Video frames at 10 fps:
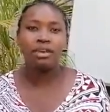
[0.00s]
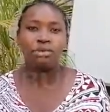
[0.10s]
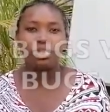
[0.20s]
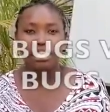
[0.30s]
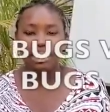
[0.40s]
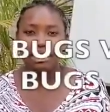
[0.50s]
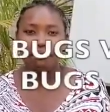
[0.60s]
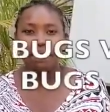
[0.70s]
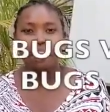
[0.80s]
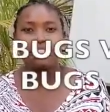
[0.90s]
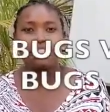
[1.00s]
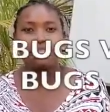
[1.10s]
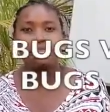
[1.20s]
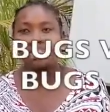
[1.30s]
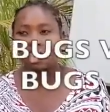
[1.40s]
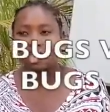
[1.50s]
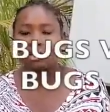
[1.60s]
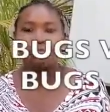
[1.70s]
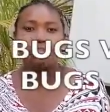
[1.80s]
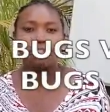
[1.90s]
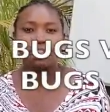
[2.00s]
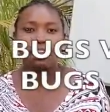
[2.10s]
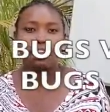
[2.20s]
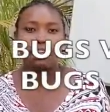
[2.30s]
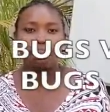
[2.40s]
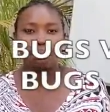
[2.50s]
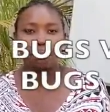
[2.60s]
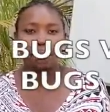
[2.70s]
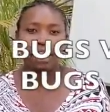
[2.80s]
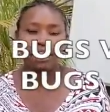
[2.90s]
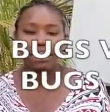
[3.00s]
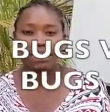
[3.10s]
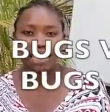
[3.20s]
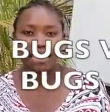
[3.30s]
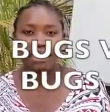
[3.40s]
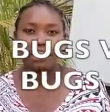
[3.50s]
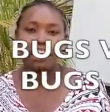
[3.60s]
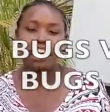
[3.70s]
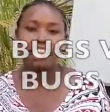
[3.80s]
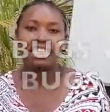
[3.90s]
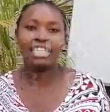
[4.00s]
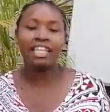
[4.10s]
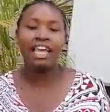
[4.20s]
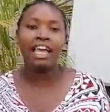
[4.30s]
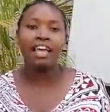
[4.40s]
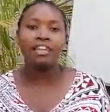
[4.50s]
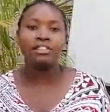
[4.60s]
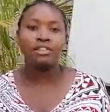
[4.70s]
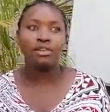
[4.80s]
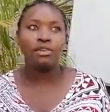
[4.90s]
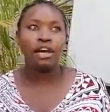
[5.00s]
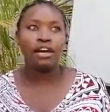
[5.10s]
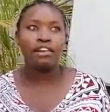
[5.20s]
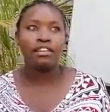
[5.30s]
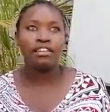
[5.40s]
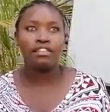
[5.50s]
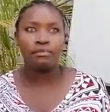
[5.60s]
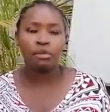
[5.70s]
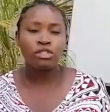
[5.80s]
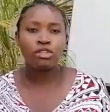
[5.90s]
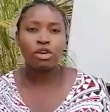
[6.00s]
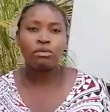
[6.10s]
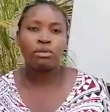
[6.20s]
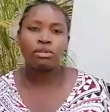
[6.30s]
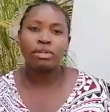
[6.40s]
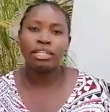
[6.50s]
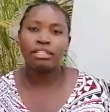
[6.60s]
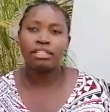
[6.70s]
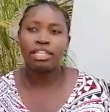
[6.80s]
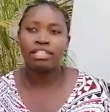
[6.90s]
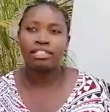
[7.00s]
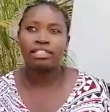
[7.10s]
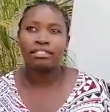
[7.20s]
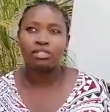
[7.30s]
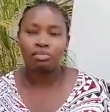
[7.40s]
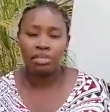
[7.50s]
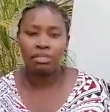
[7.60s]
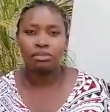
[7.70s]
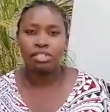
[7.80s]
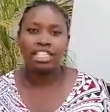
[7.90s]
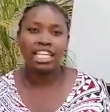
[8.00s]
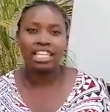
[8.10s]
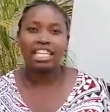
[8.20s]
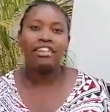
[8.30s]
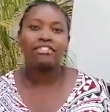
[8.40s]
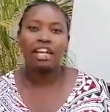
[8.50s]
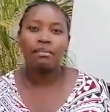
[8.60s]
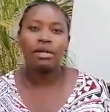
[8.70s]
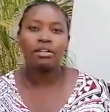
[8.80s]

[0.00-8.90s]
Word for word: which are the pests and which are the good uh, uh insects in the garden. So uh, the most common one that you may most likely have come